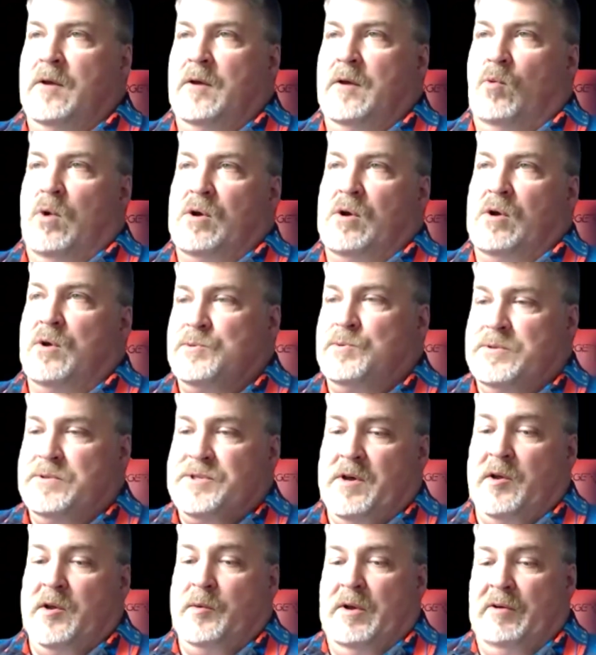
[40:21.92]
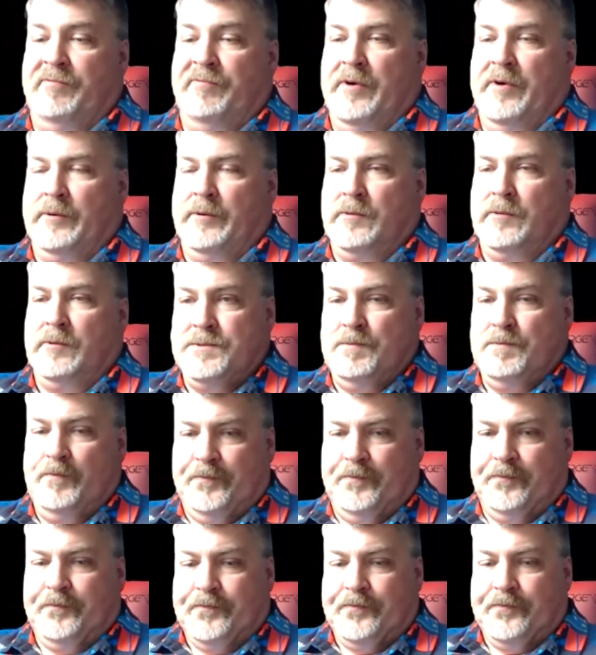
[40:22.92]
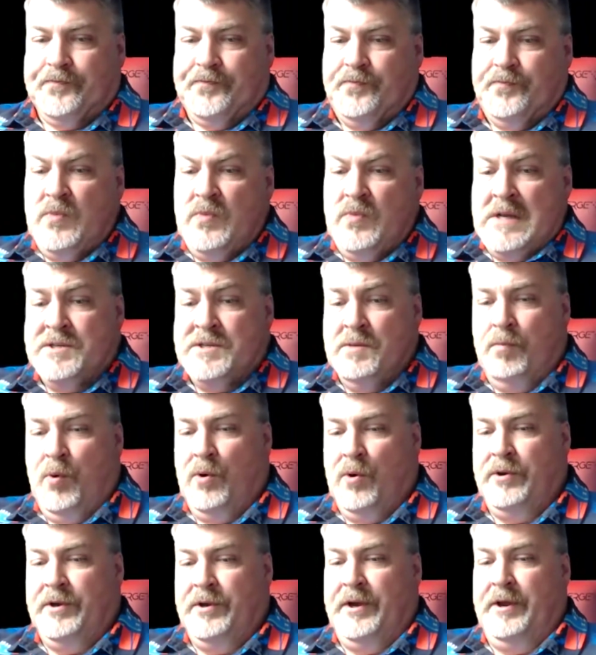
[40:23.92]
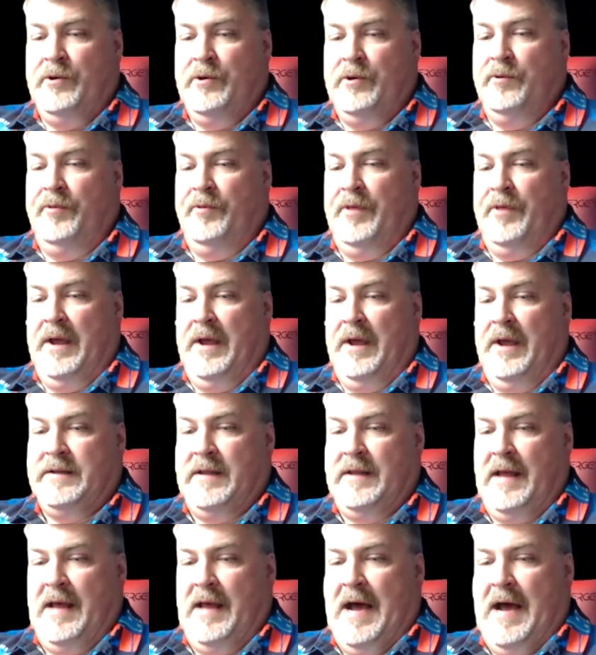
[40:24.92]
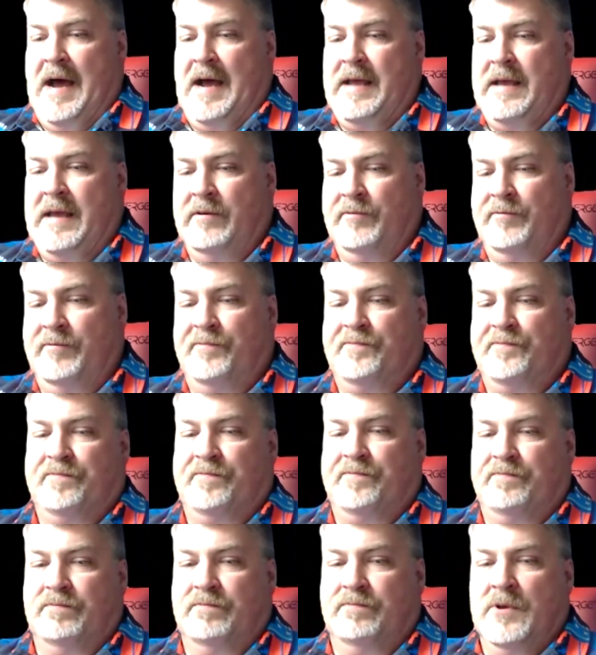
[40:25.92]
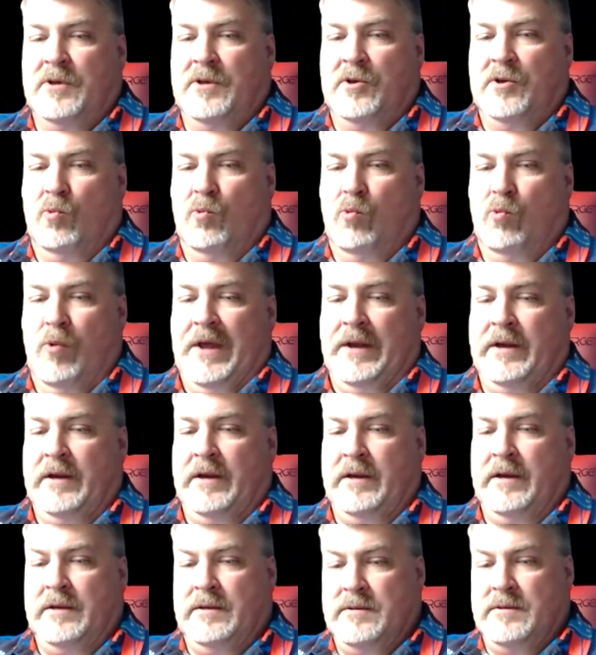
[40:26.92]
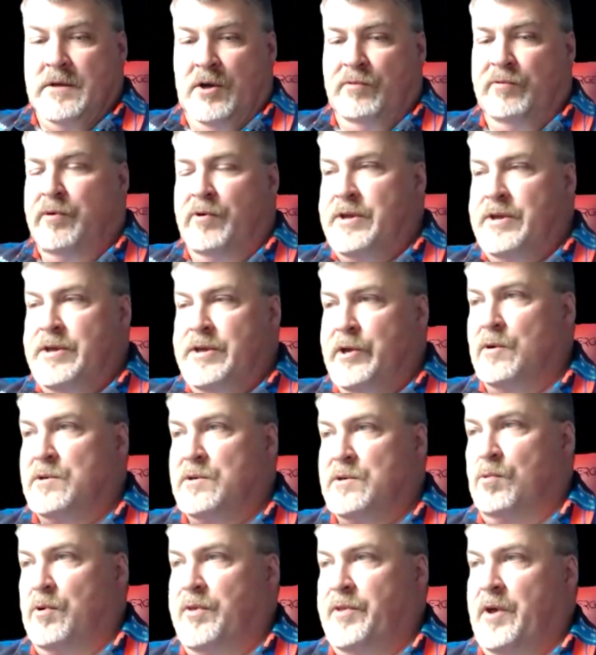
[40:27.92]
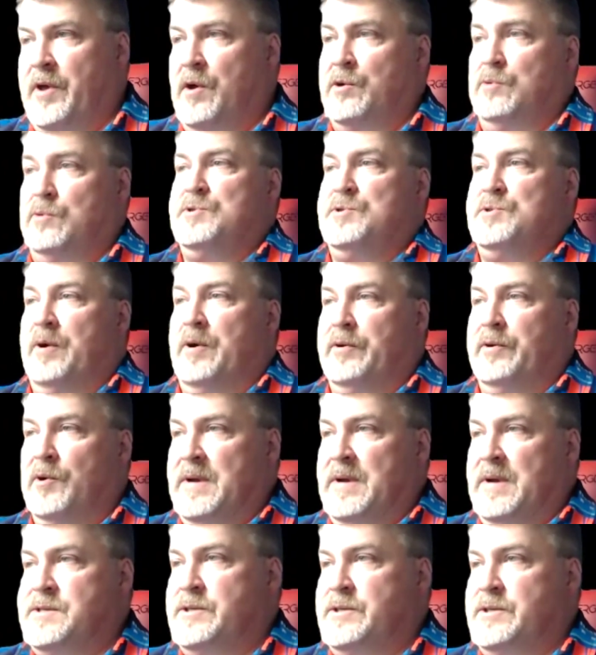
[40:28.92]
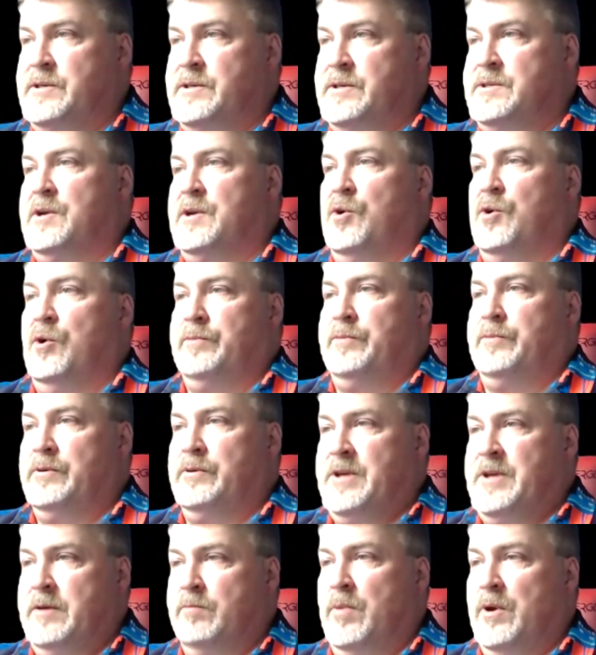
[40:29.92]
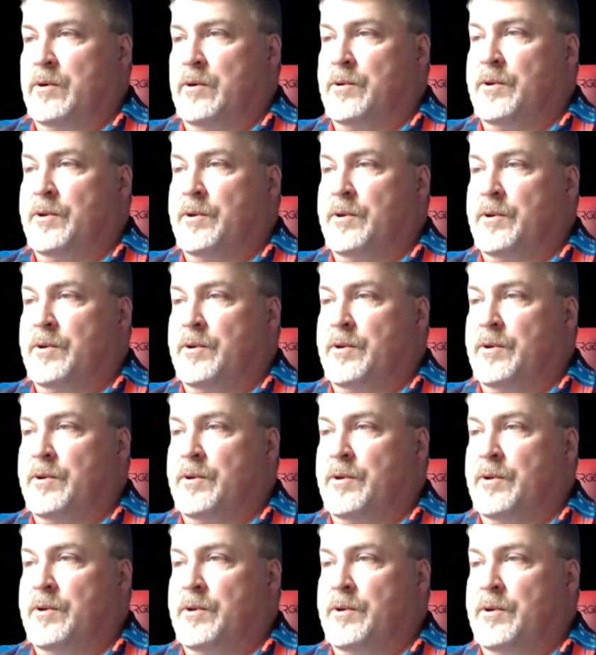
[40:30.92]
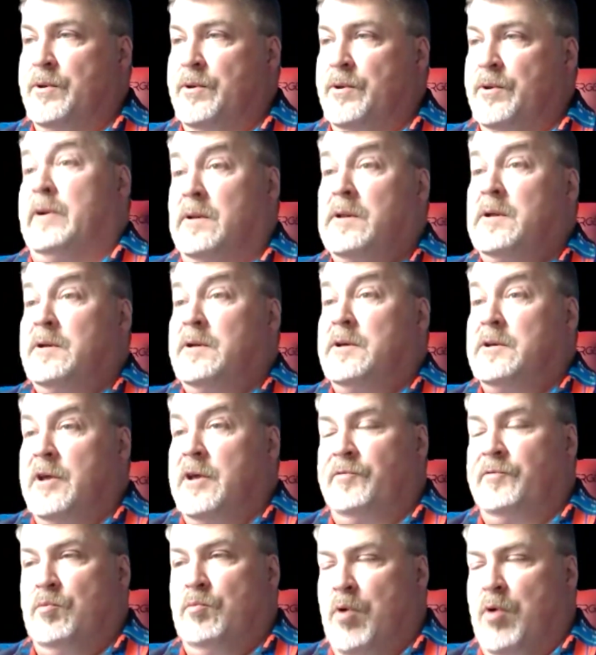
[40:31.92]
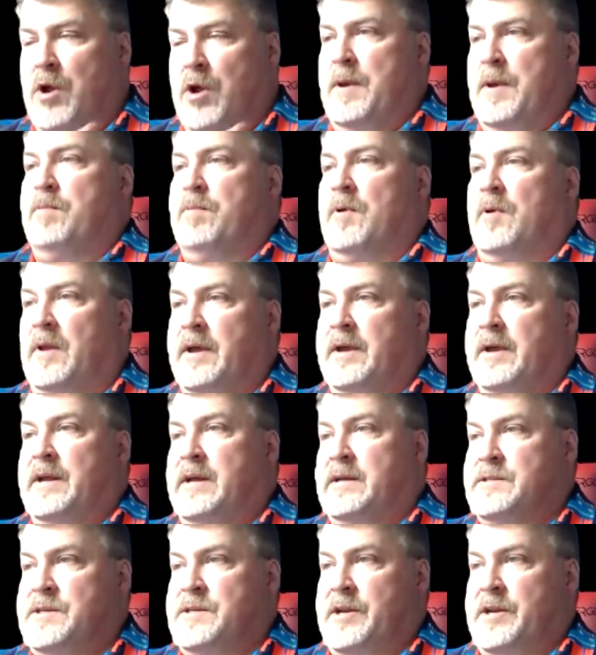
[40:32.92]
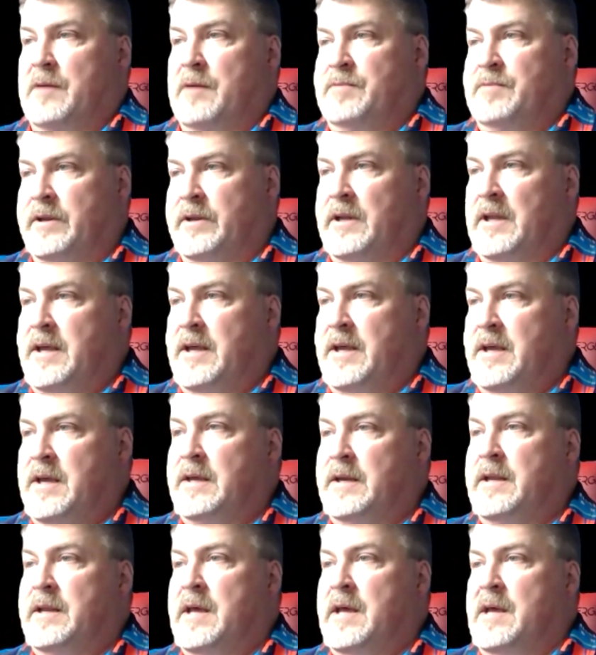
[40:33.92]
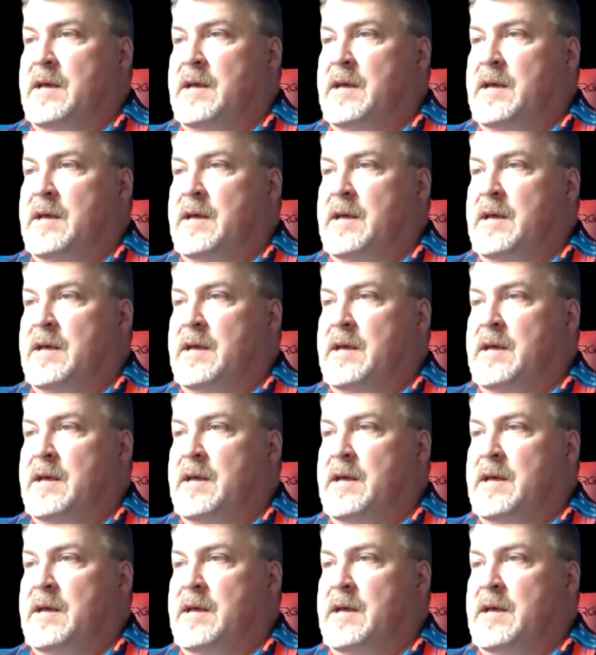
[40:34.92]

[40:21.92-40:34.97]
while Chris was talking about funnels, it's important to note that I have written over a year's worth of autoresponder messages in Crypto Team Build. It is a funnel. If you bring people in as an opt-in lead